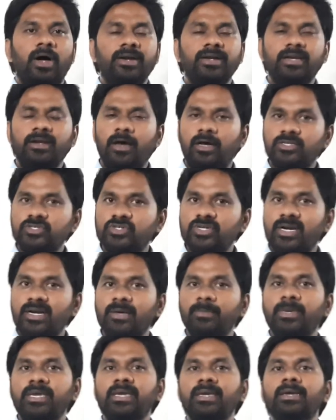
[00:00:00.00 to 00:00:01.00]

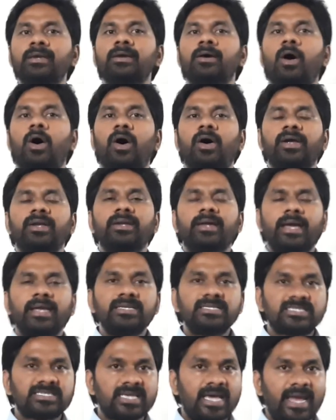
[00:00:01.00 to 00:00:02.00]
astronomy and
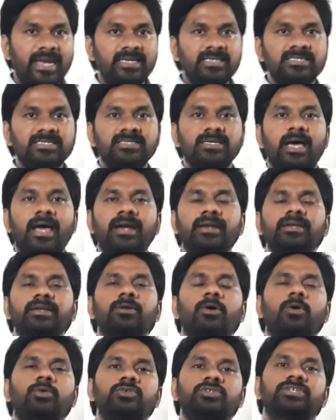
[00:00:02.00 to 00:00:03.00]
in science and
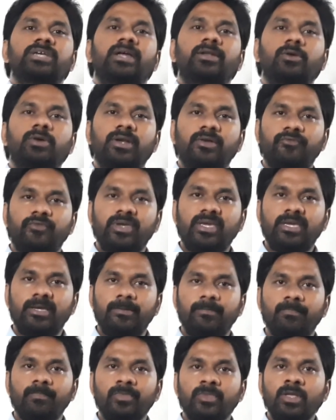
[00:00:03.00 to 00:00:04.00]
in
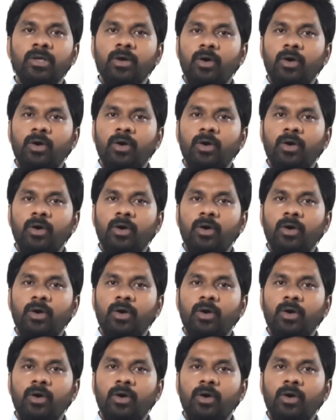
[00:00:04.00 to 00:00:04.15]
oceanography.